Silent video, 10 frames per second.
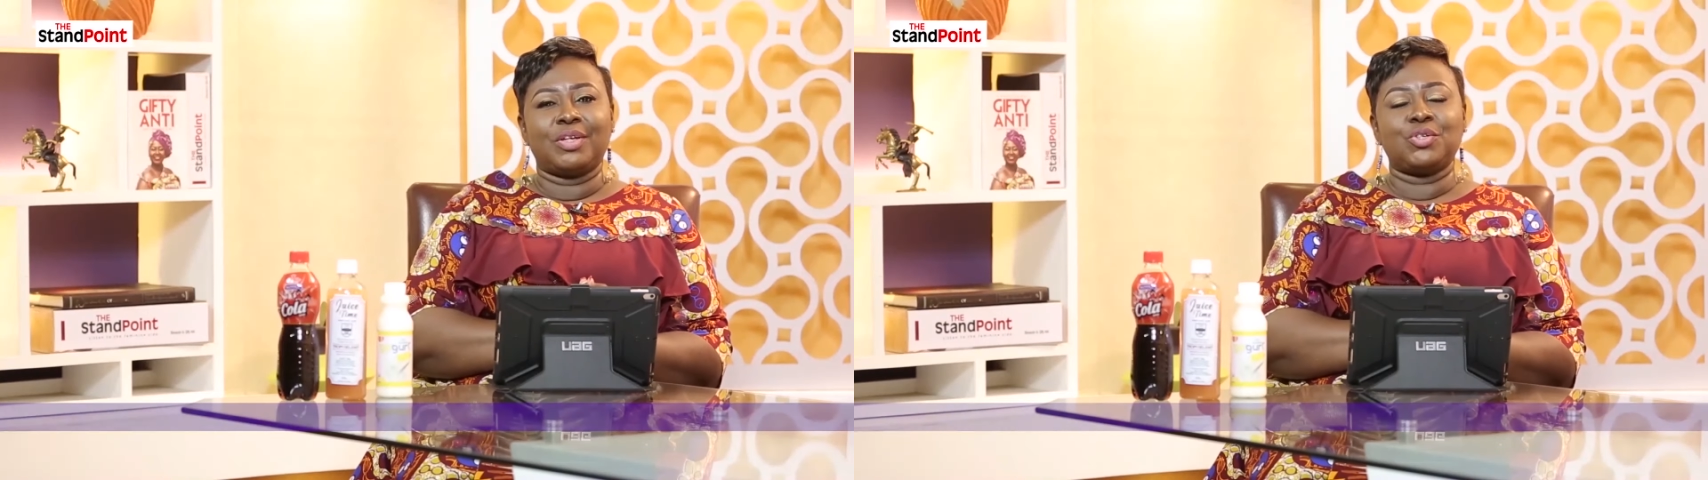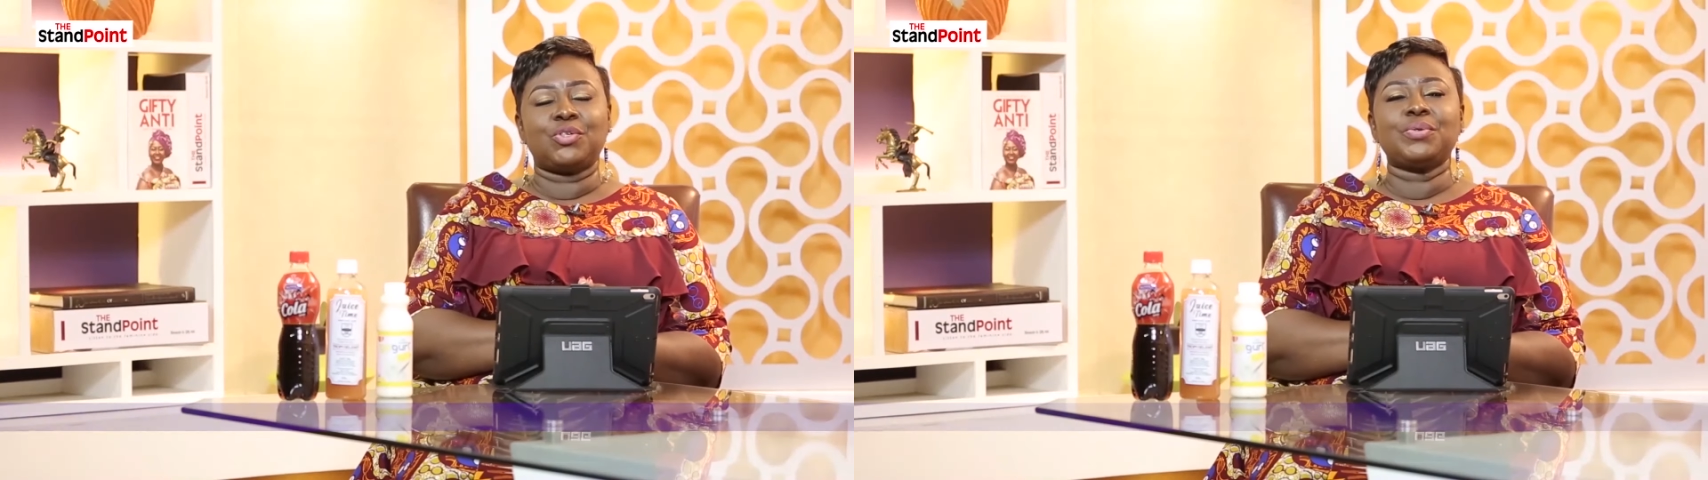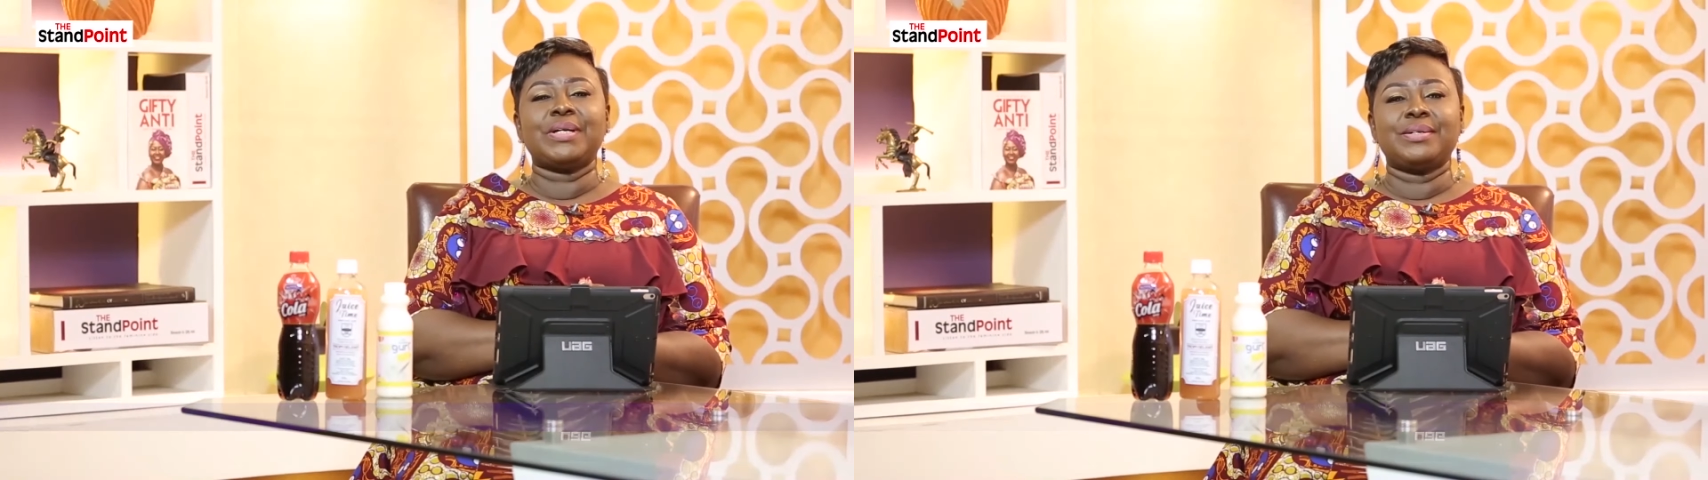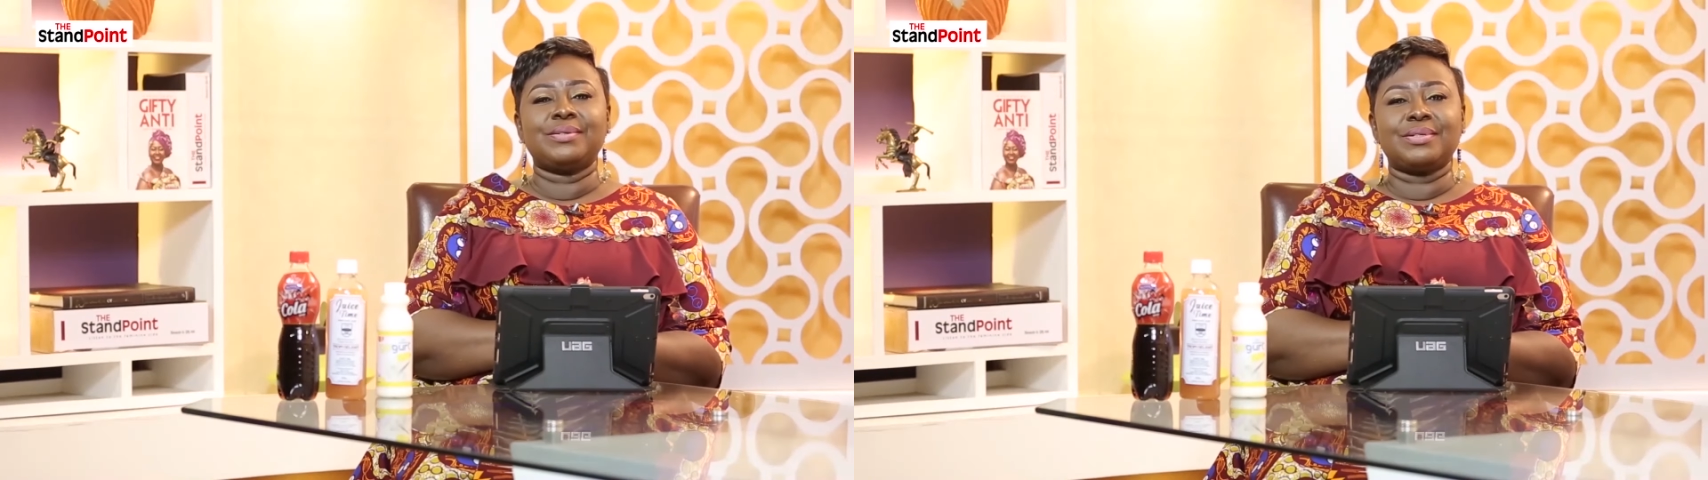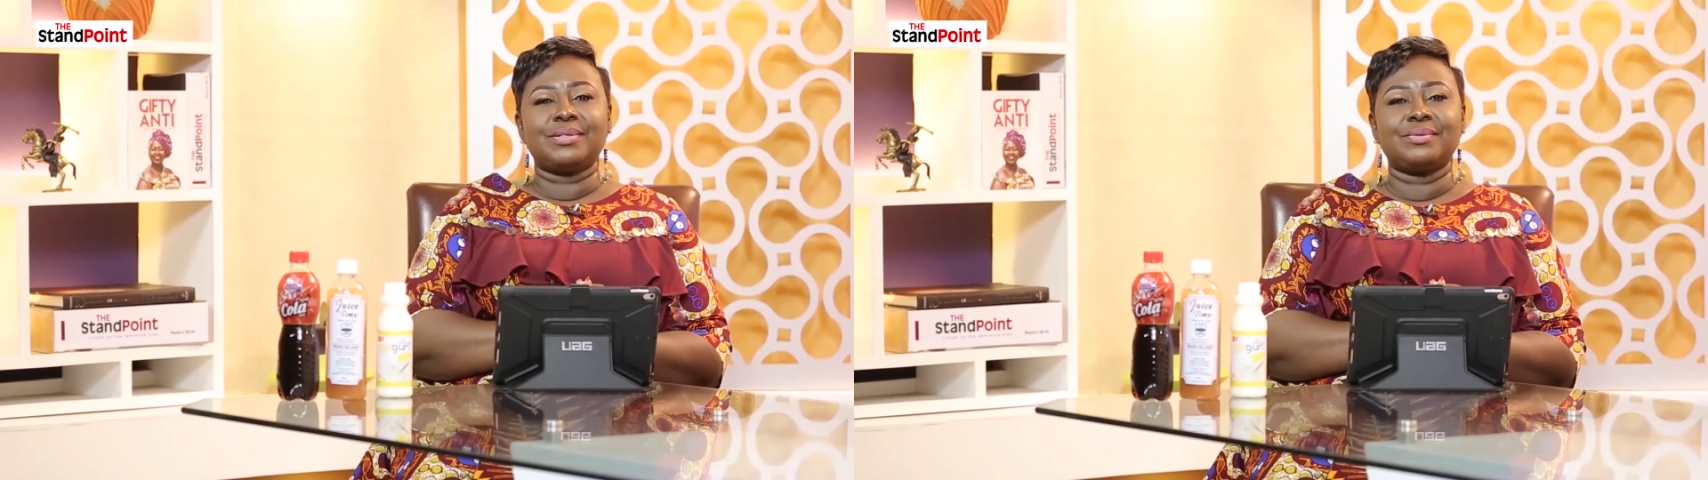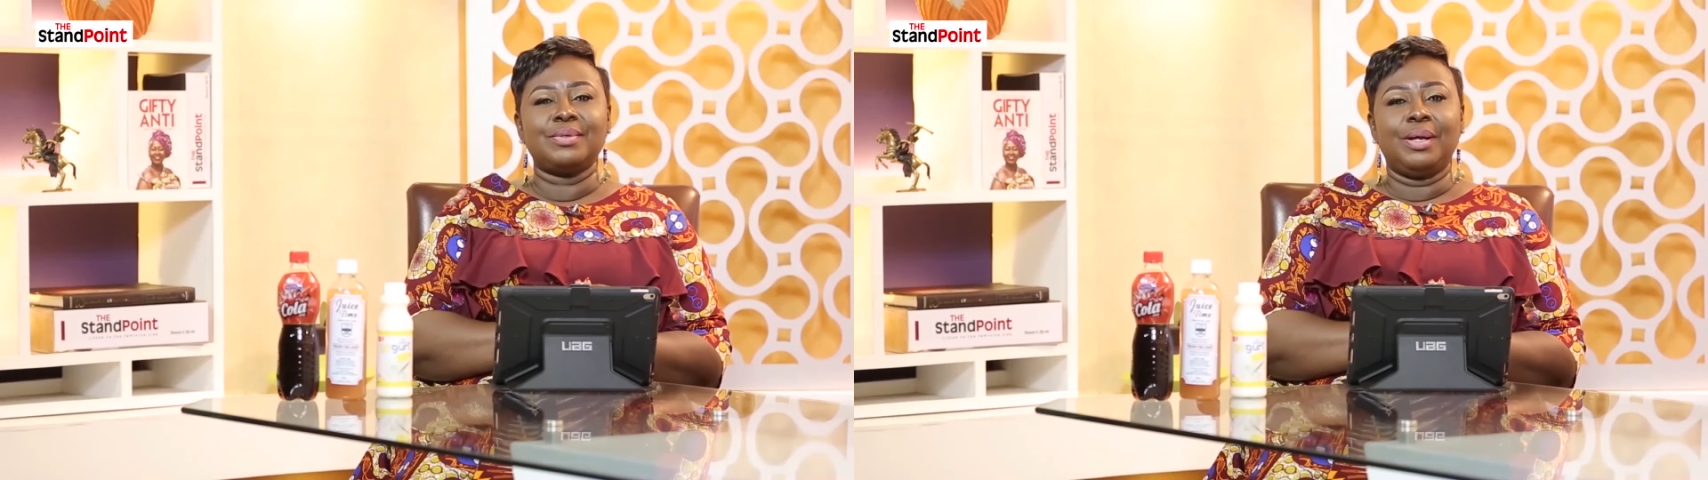students,